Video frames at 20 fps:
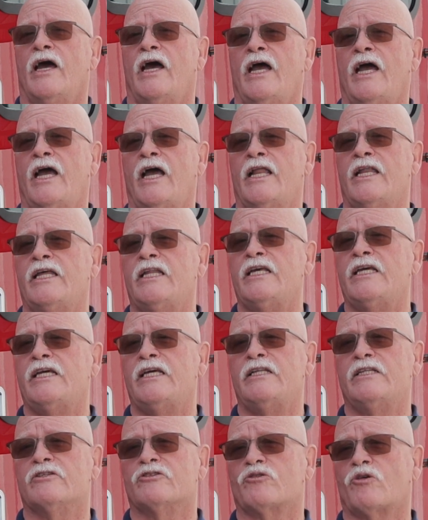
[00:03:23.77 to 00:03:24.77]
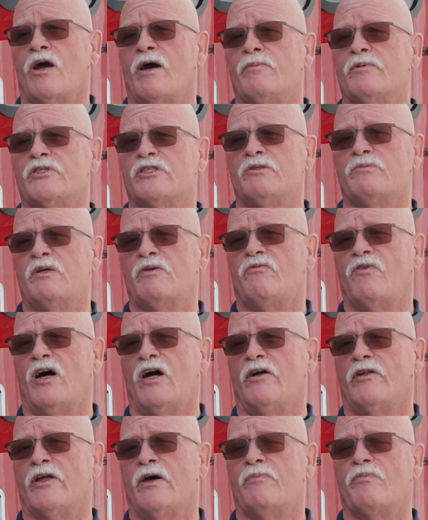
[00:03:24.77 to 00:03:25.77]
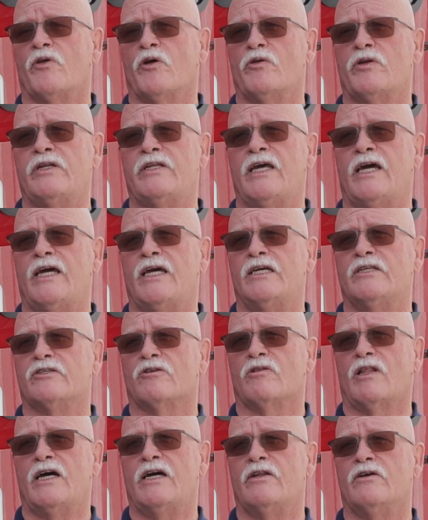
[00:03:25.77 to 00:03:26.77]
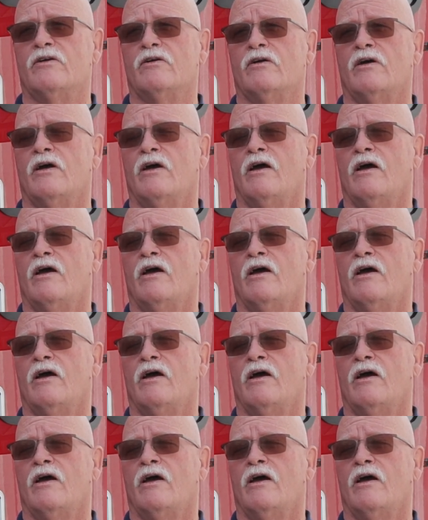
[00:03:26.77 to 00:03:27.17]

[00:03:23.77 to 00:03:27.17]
And any discrepancies will be followed up 30 days or later.